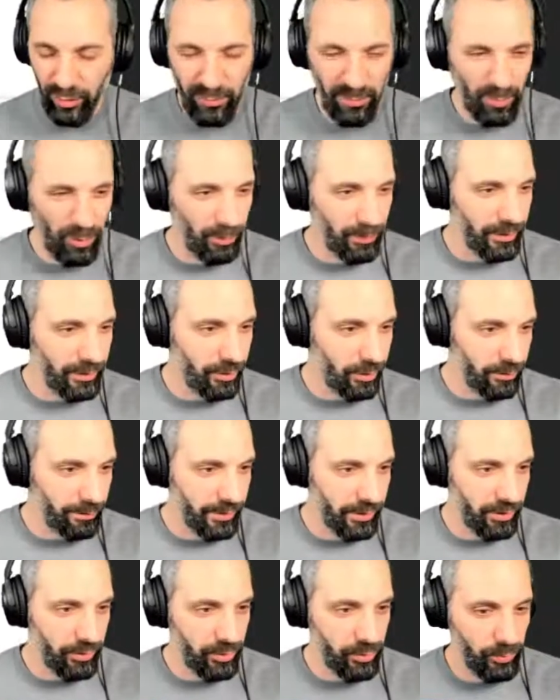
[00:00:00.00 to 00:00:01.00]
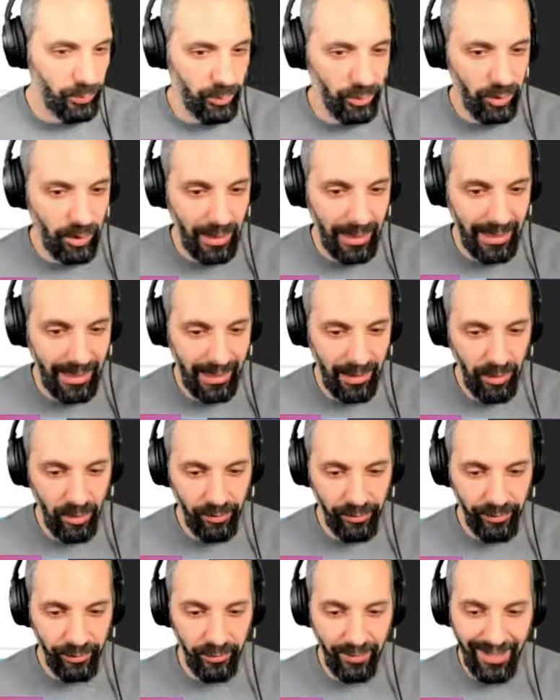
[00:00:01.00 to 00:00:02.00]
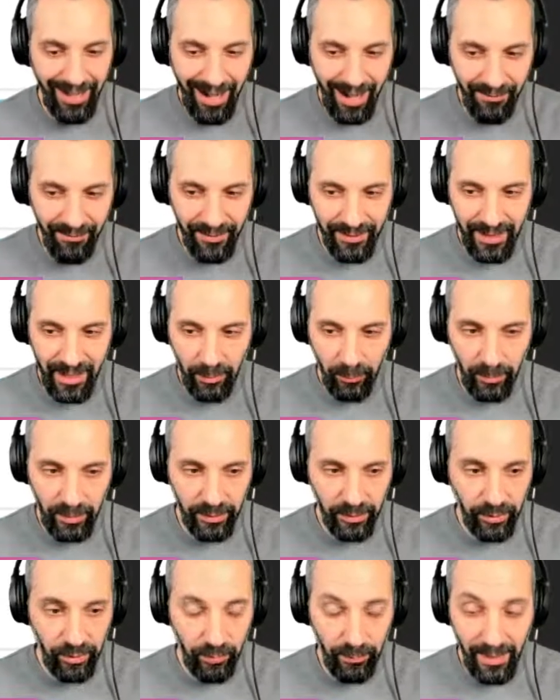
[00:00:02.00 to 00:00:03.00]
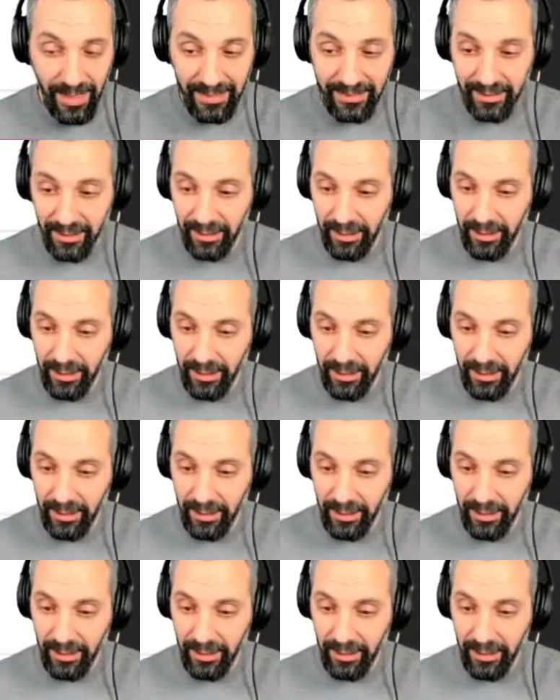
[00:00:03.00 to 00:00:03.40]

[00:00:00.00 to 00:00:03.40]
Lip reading: probably not, because we're not going to cover that one too much.